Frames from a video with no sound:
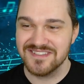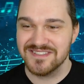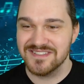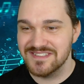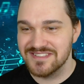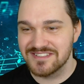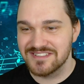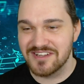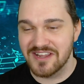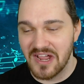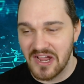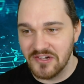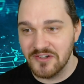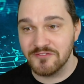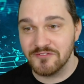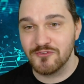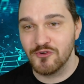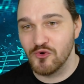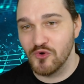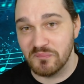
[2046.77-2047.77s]
this is
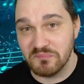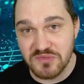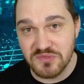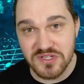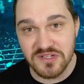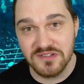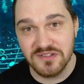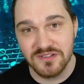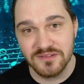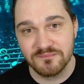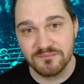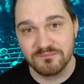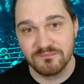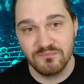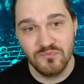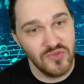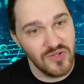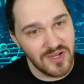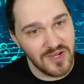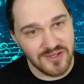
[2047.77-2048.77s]
kind of cryptic,
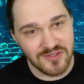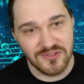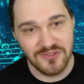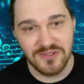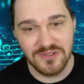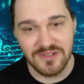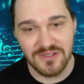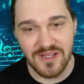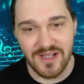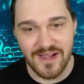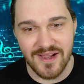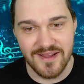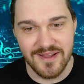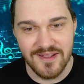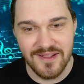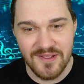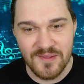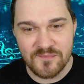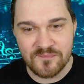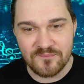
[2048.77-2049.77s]
not gonna
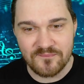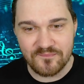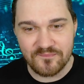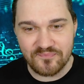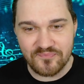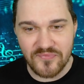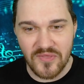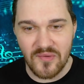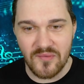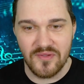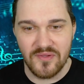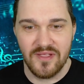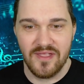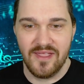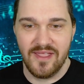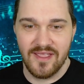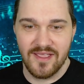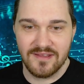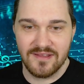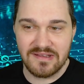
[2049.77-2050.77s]
lie,
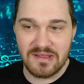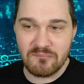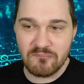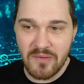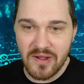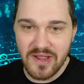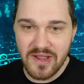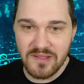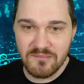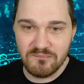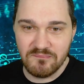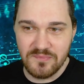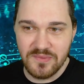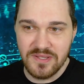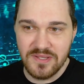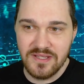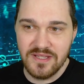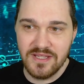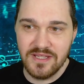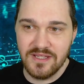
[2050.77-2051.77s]
and I might
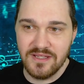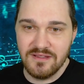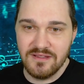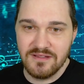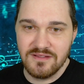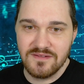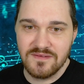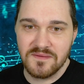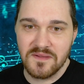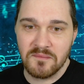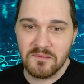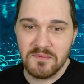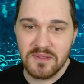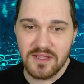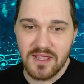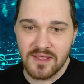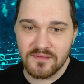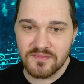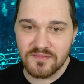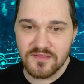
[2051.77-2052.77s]
be
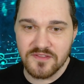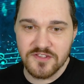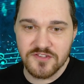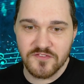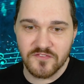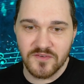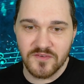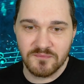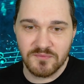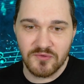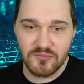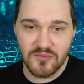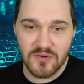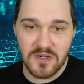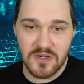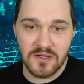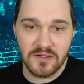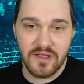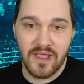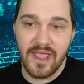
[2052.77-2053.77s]
coming at this from the
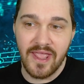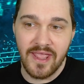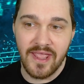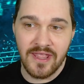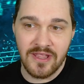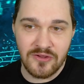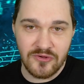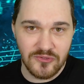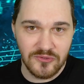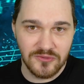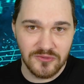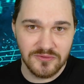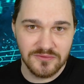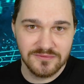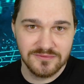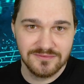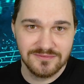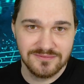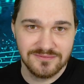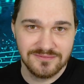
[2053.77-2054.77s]
wrong angle